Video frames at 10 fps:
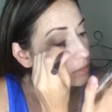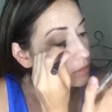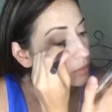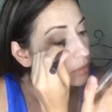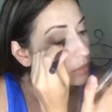
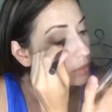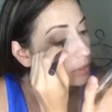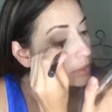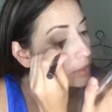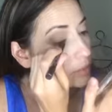
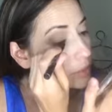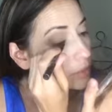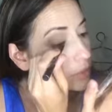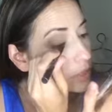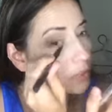Okay, and I'm
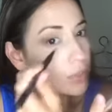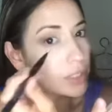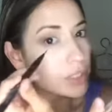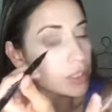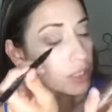doing the same thing
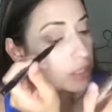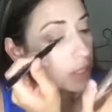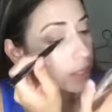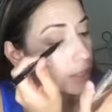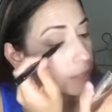to this
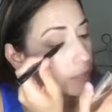side.